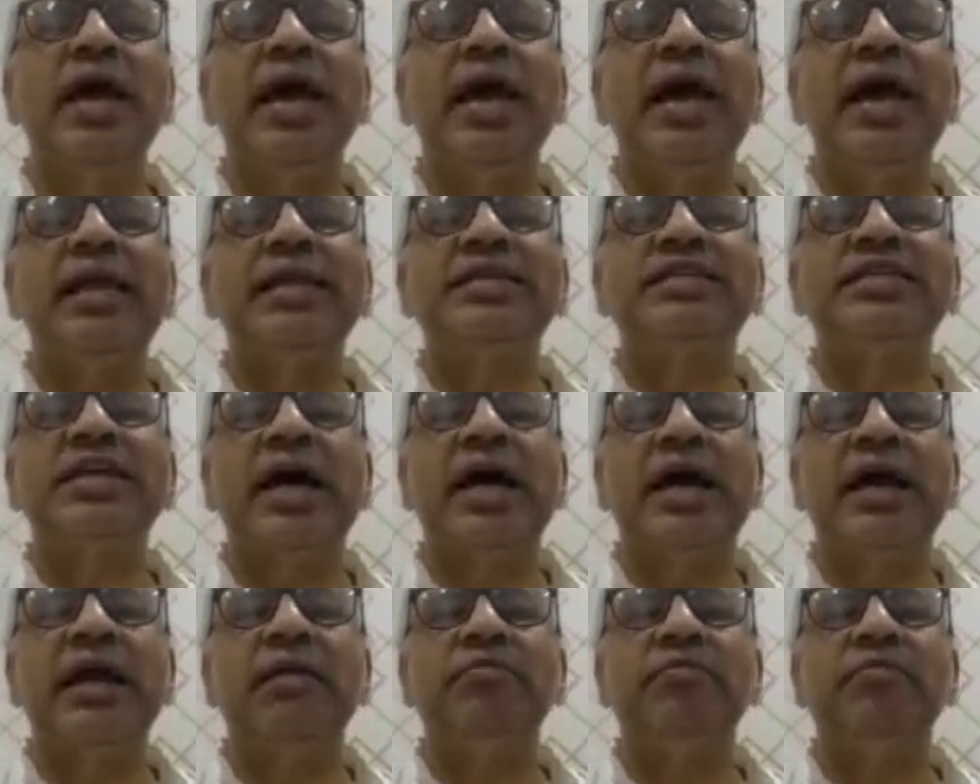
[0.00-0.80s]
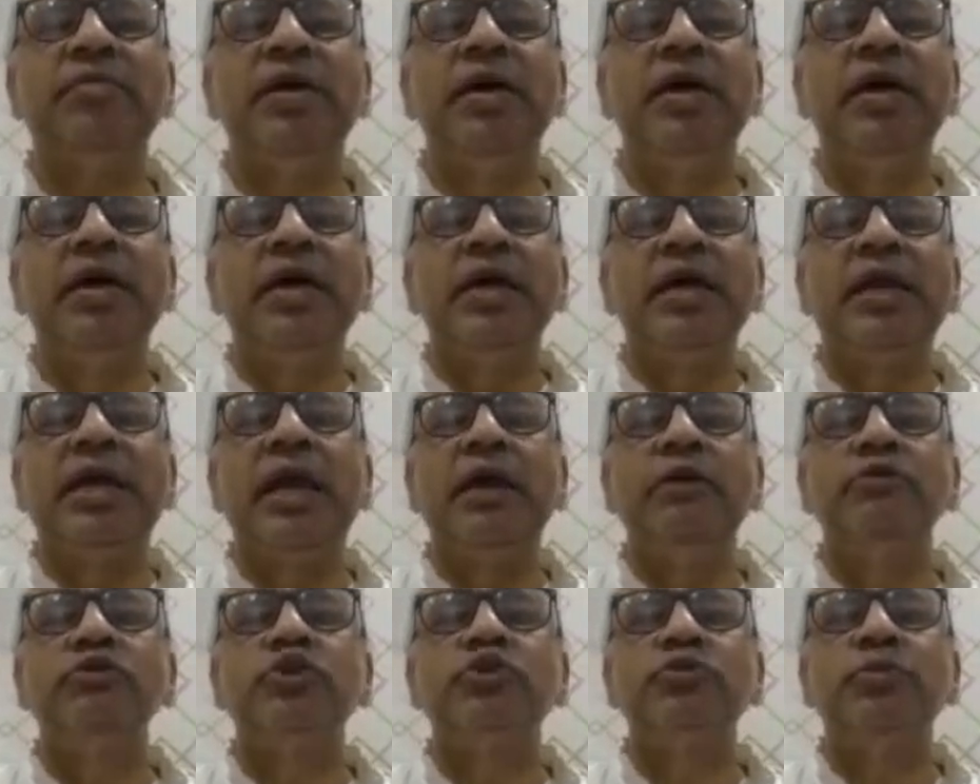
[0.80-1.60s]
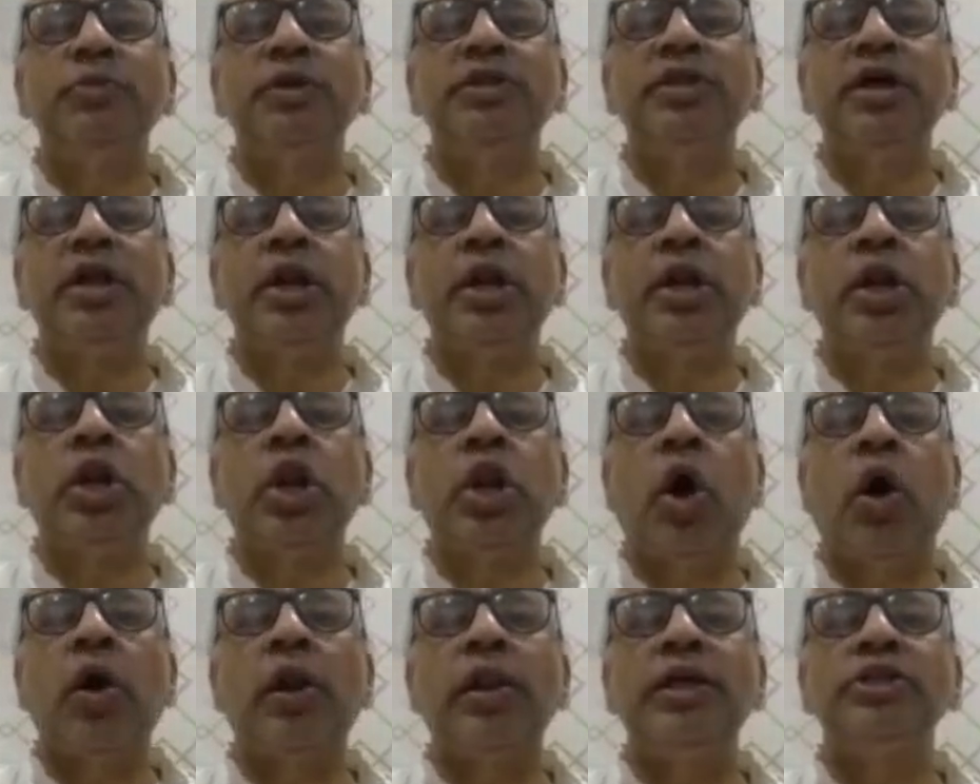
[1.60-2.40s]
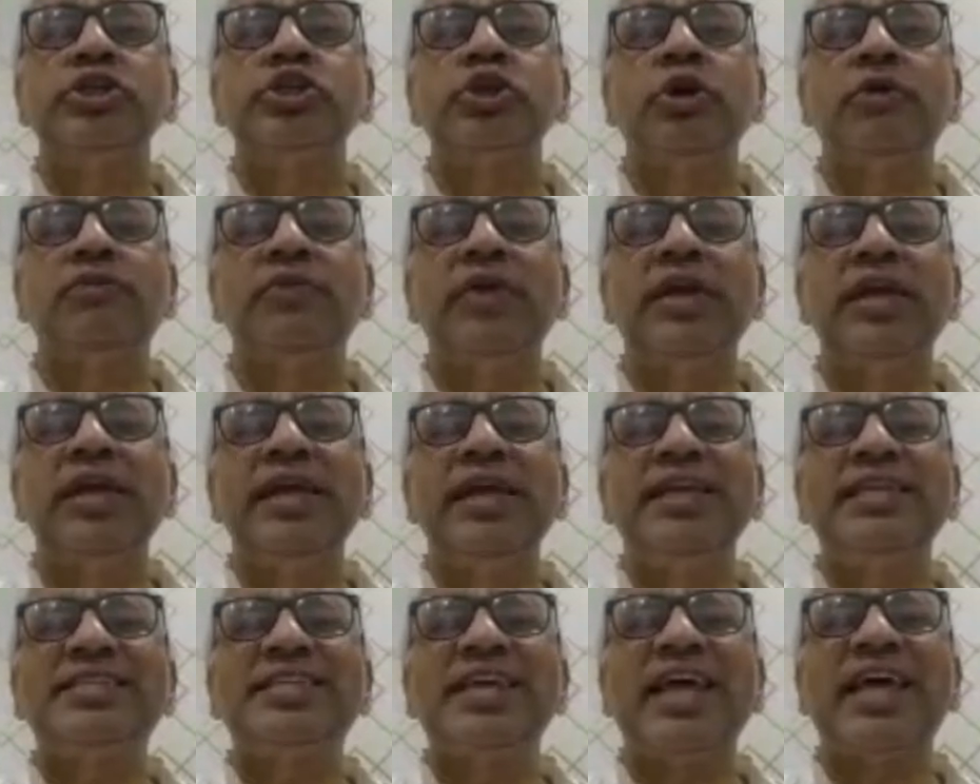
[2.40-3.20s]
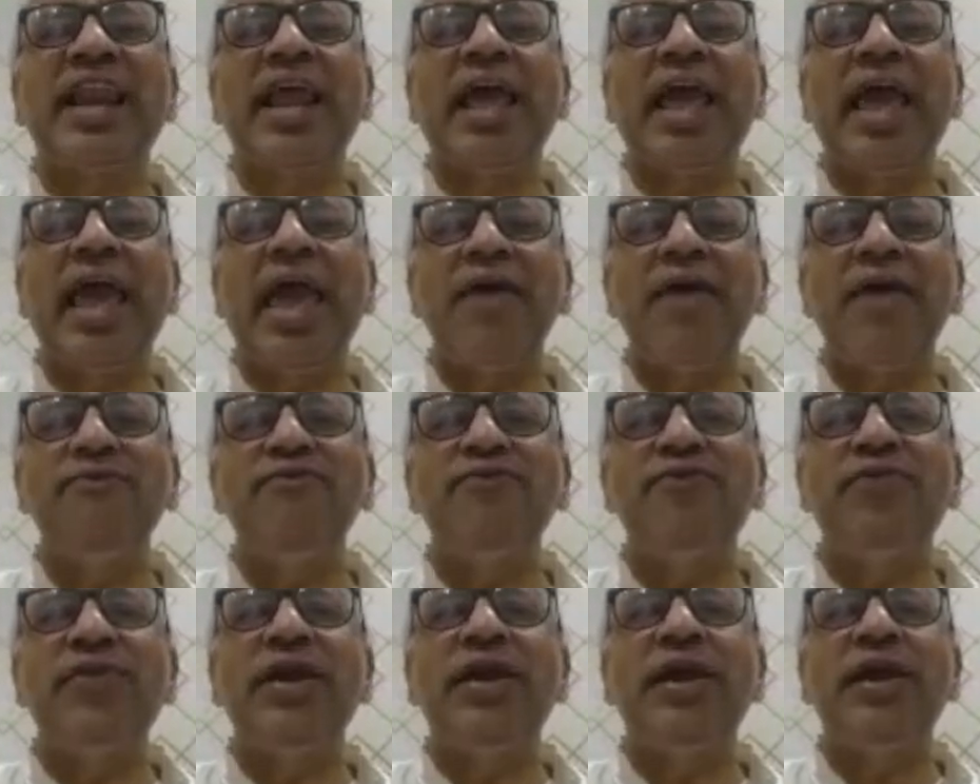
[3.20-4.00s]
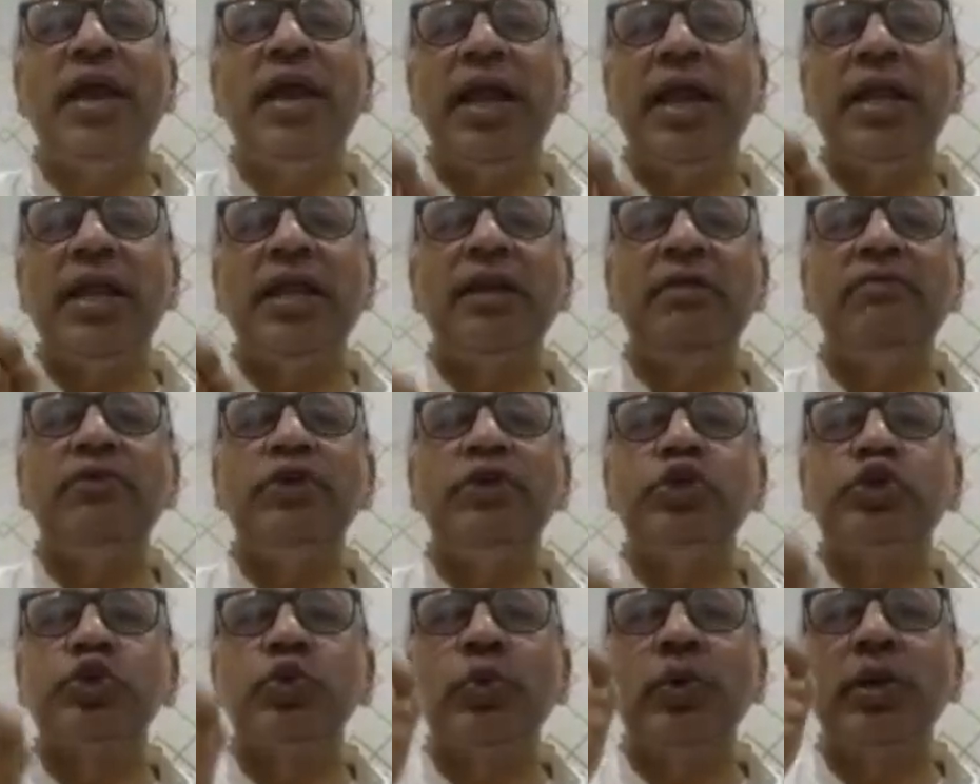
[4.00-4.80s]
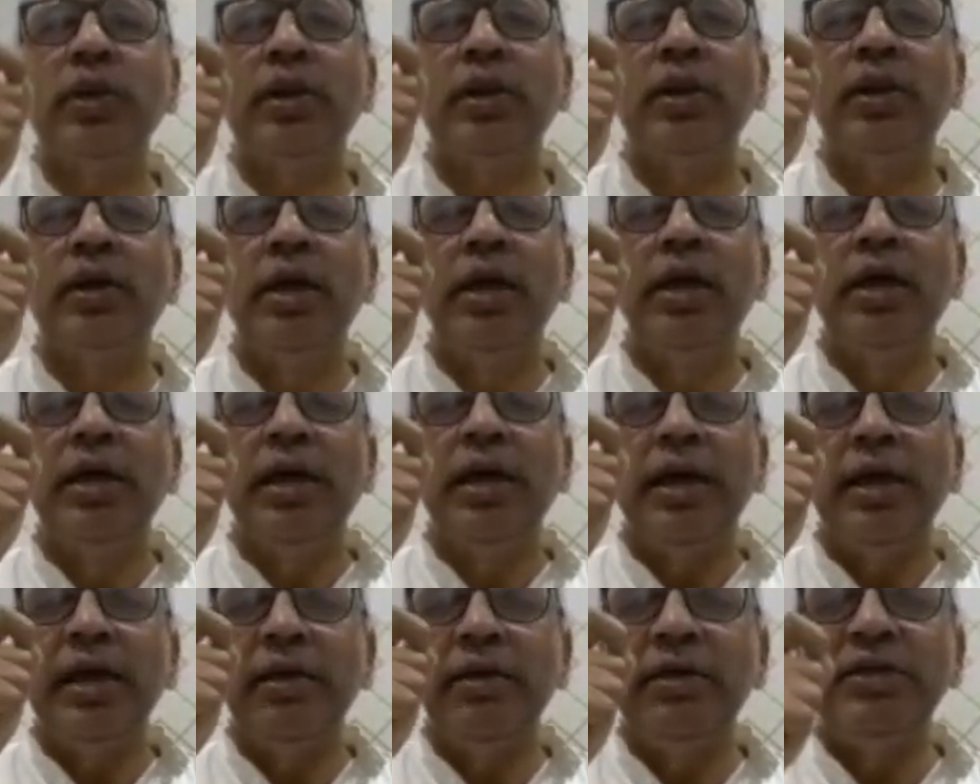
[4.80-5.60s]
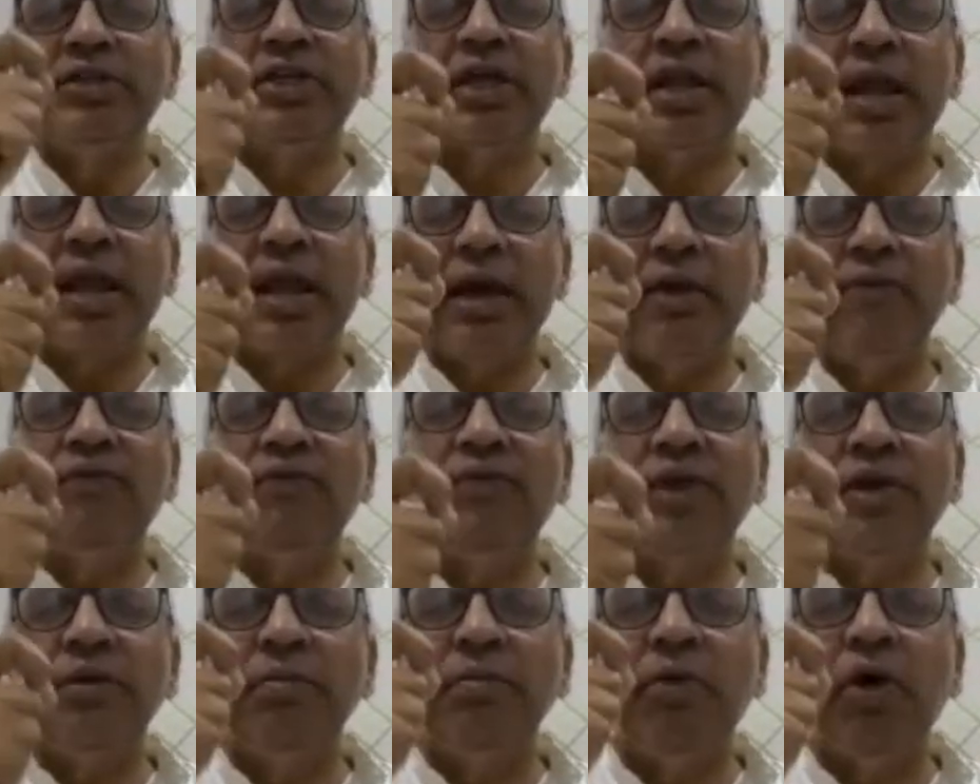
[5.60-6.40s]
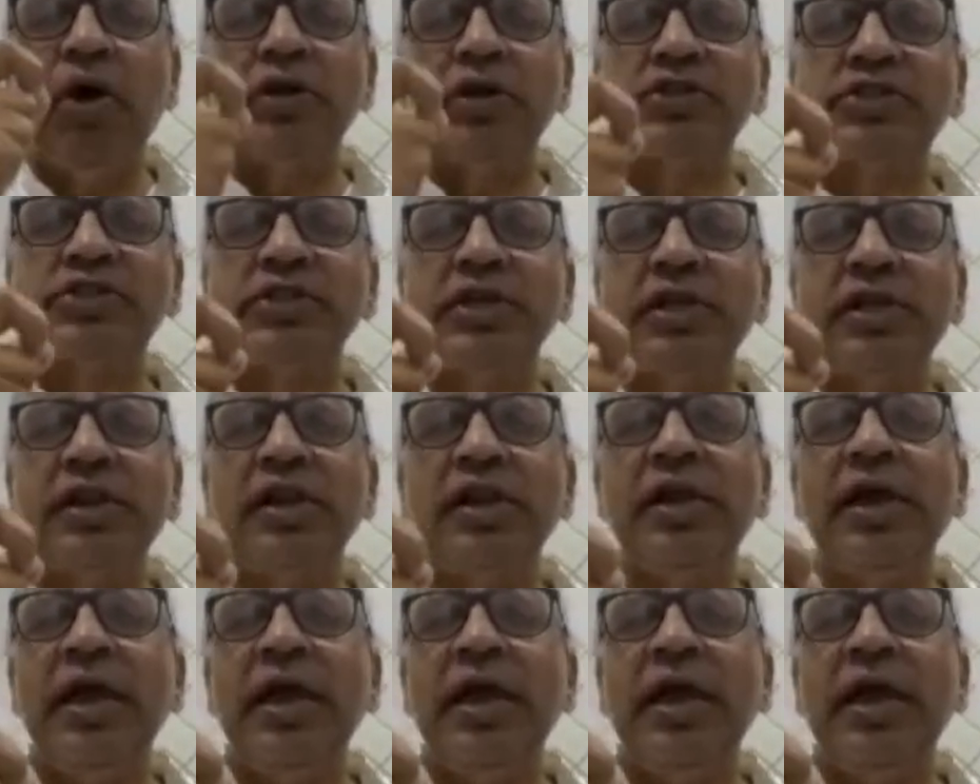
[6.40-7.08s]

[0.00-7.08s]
and time gives me the knowledge of each and every individual, each and every morsel